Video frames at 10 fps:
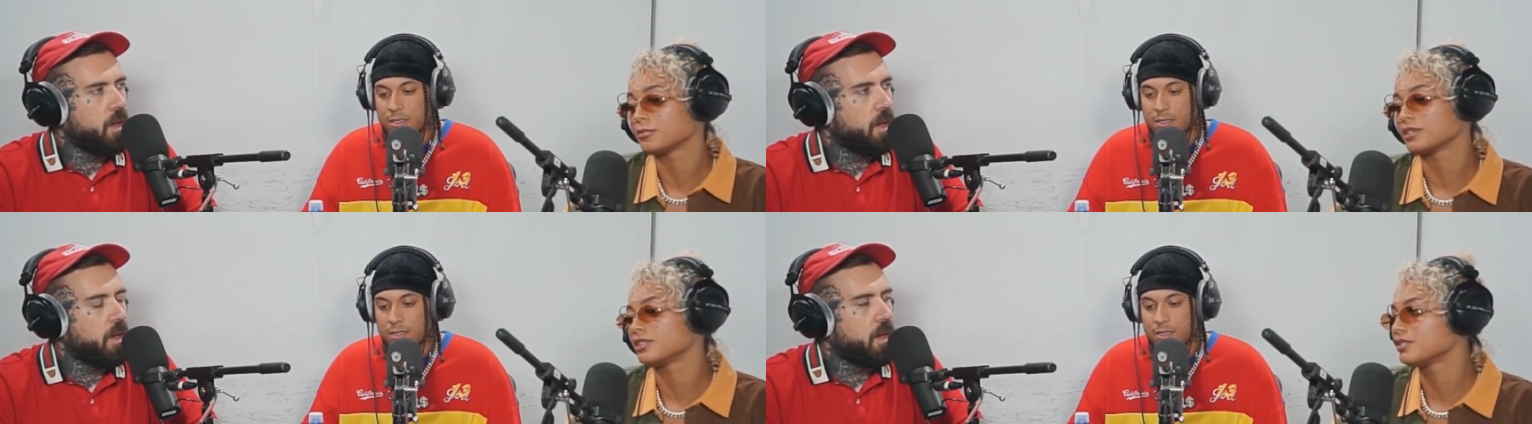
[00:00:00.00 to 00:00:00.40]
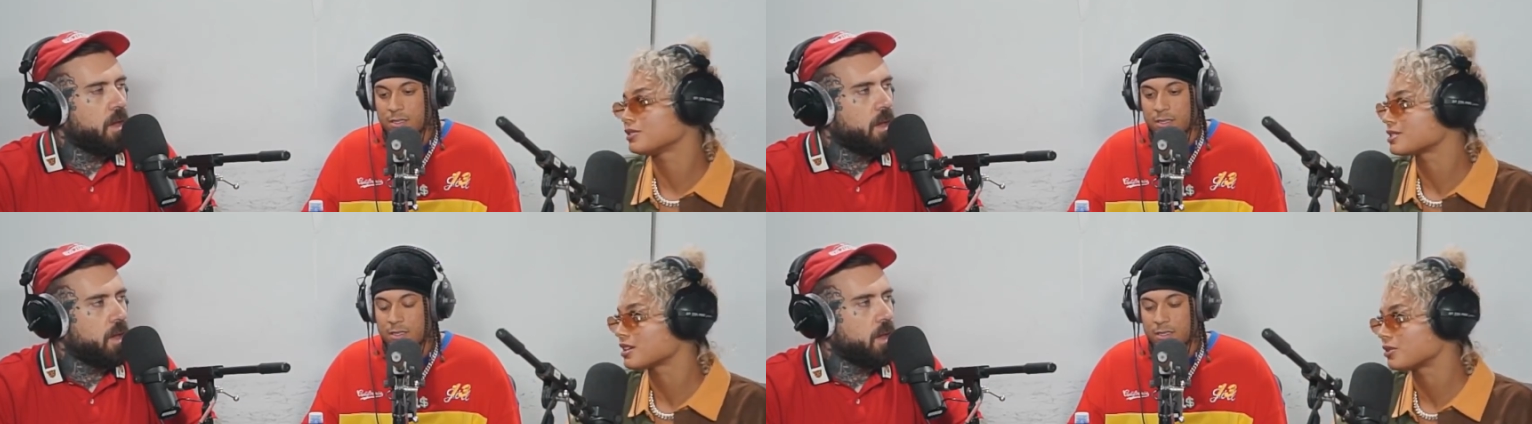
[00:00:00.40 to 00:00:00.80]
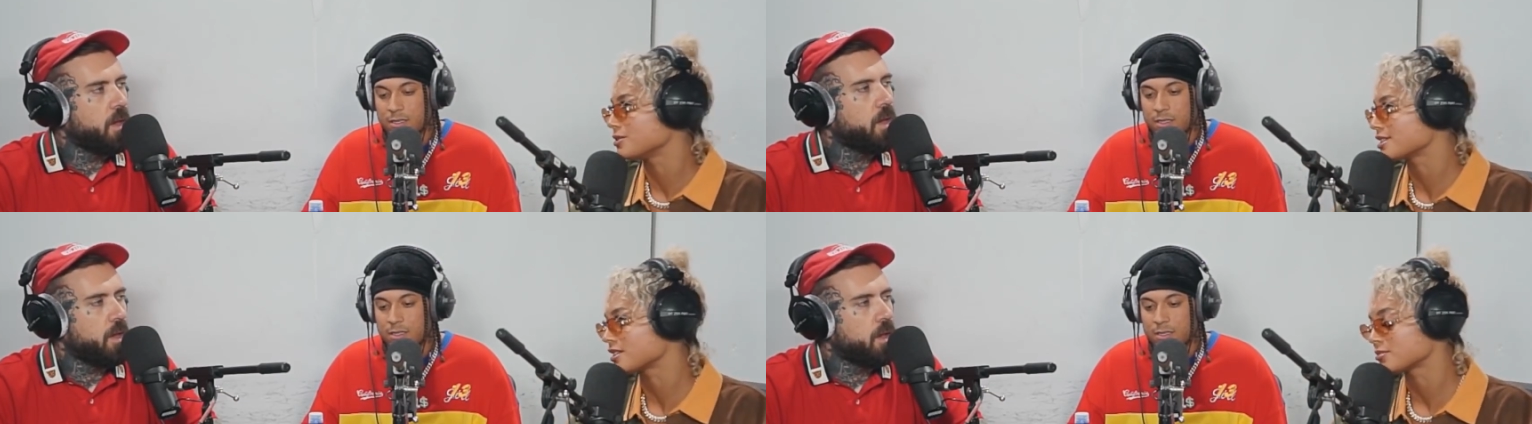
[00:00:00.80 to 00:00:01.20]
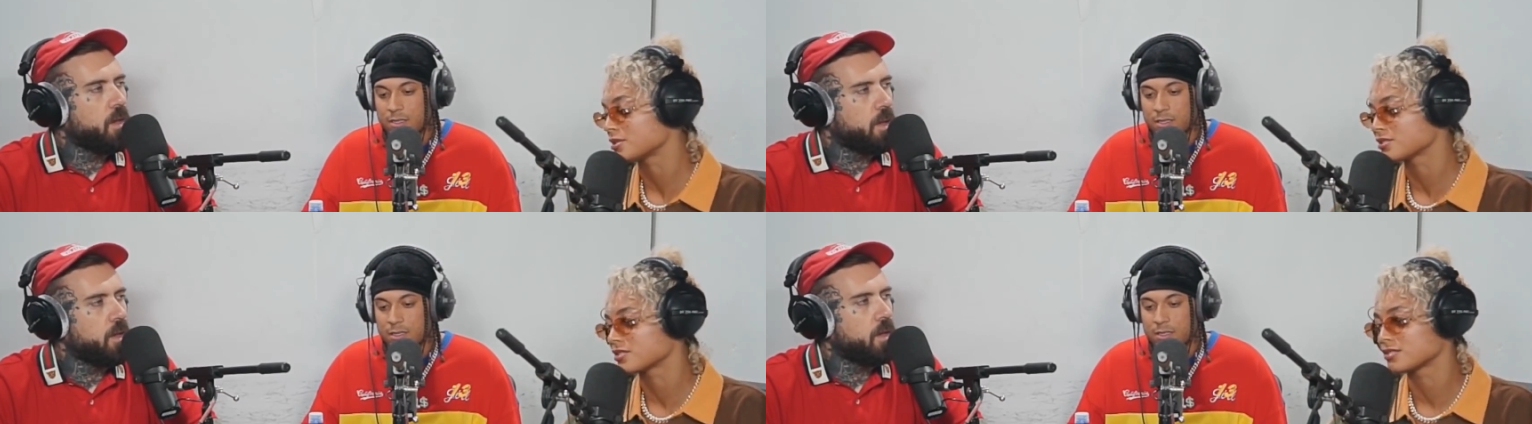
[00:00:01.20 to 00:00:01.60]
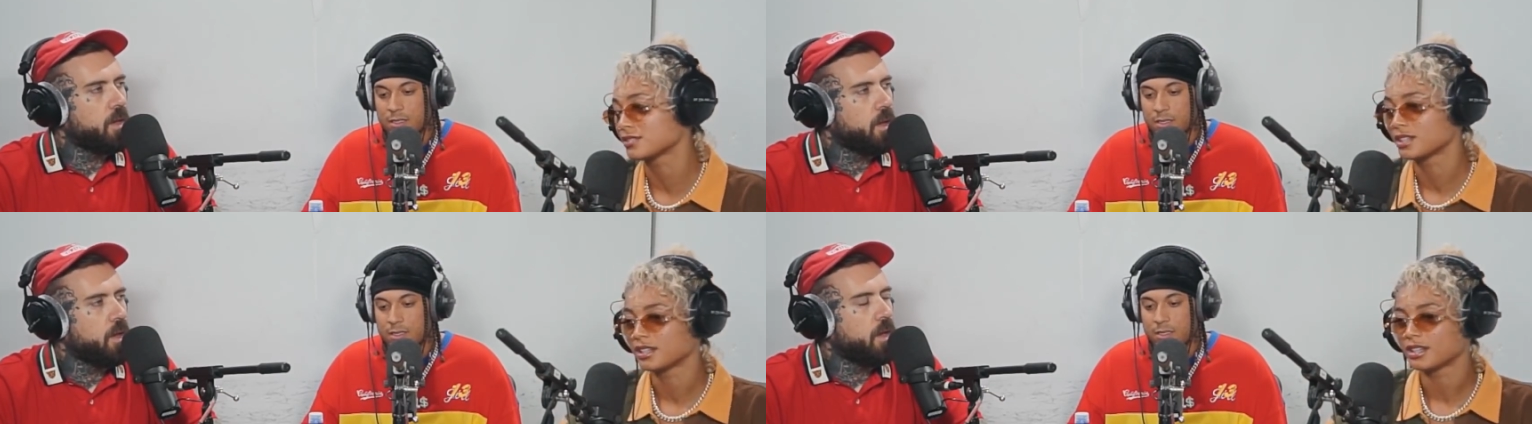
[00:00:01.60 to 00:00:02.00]
Speaker 1: him on interviews. They always ask me, so
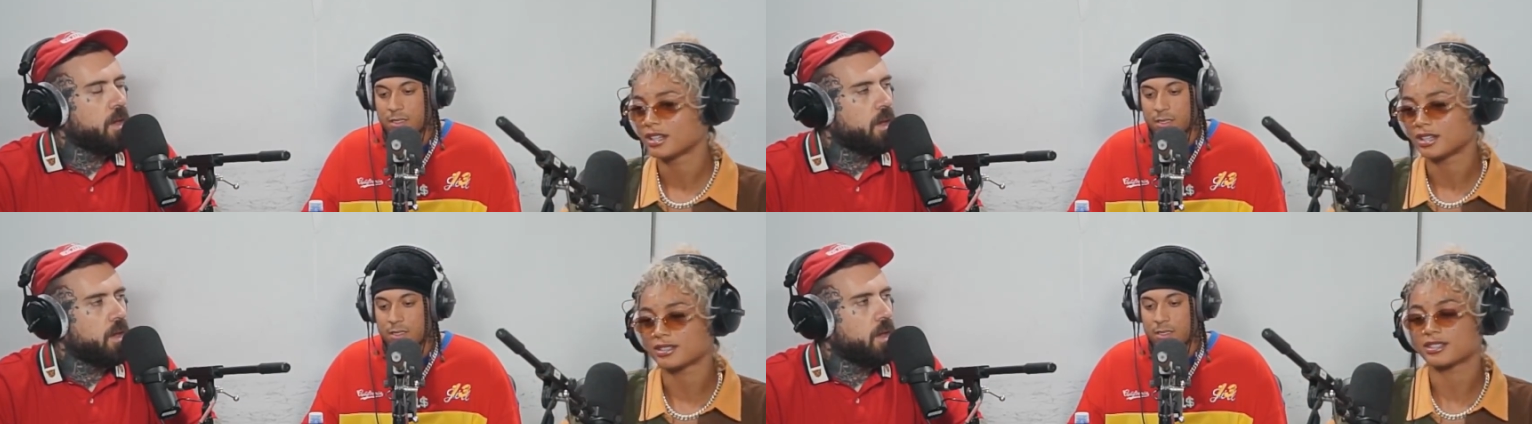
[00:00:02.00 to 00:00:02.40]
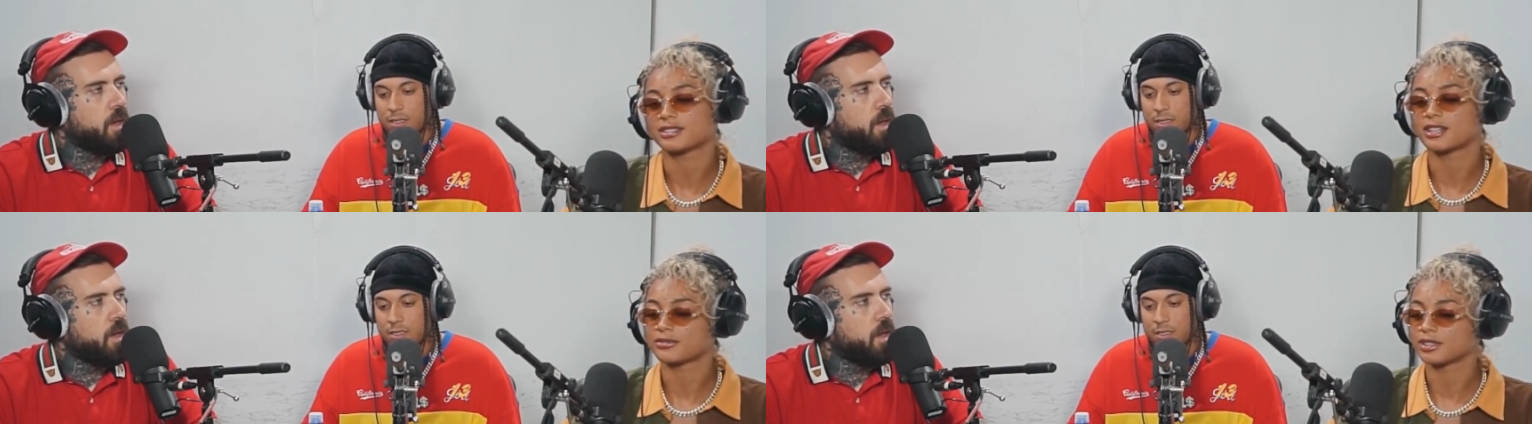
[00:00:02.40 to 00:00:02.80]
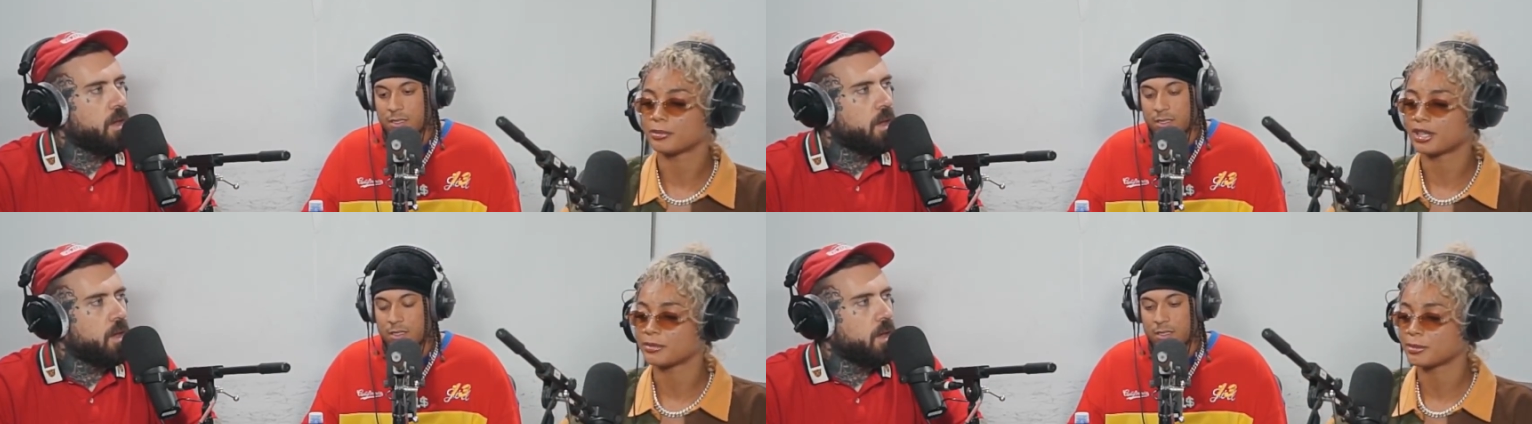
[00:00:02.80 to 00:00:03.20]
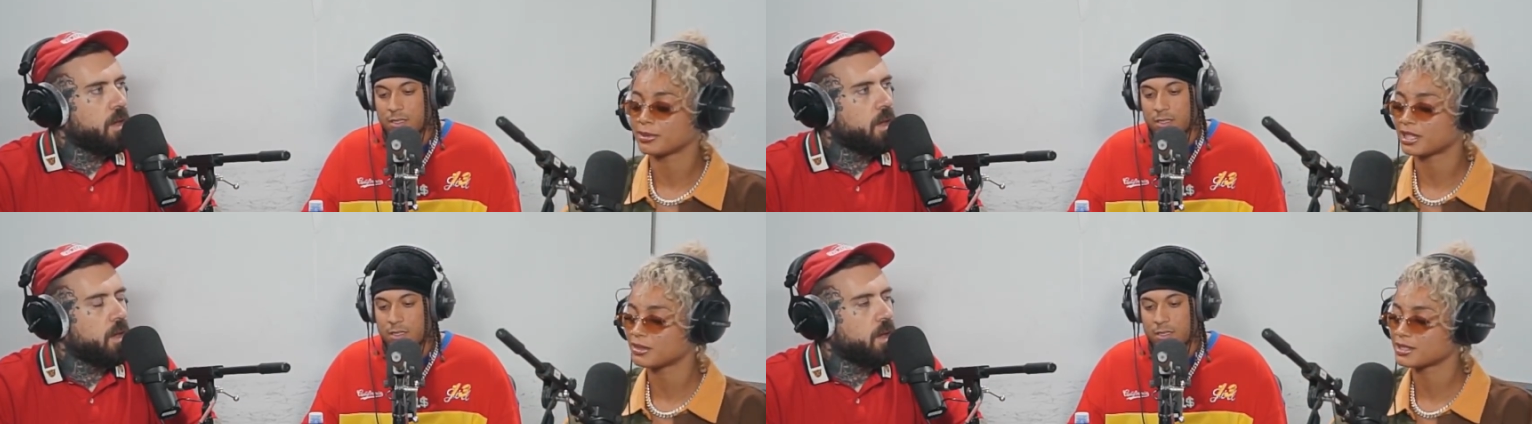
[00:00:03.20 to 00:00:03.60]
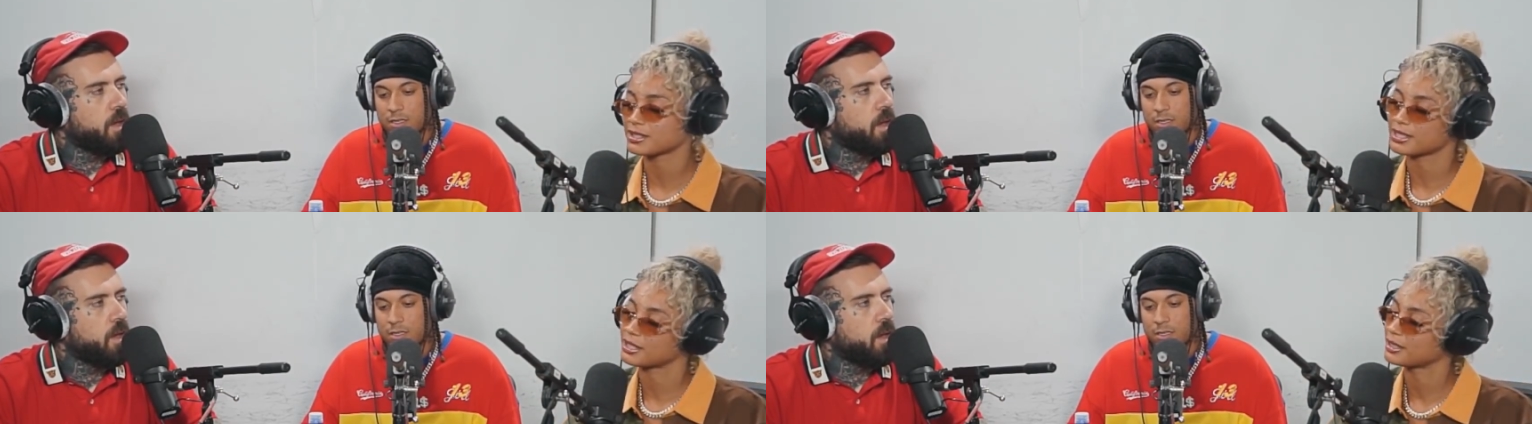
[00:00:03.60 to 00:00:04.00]
was, uh, he's definitely a part of me. But I was
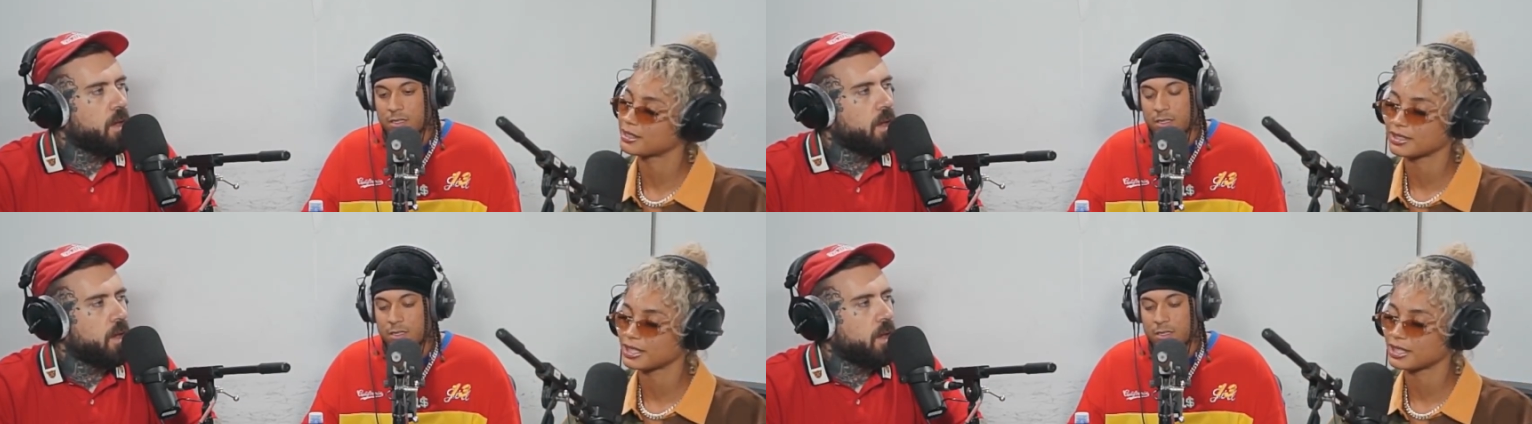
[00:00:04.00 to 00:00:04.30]
just like,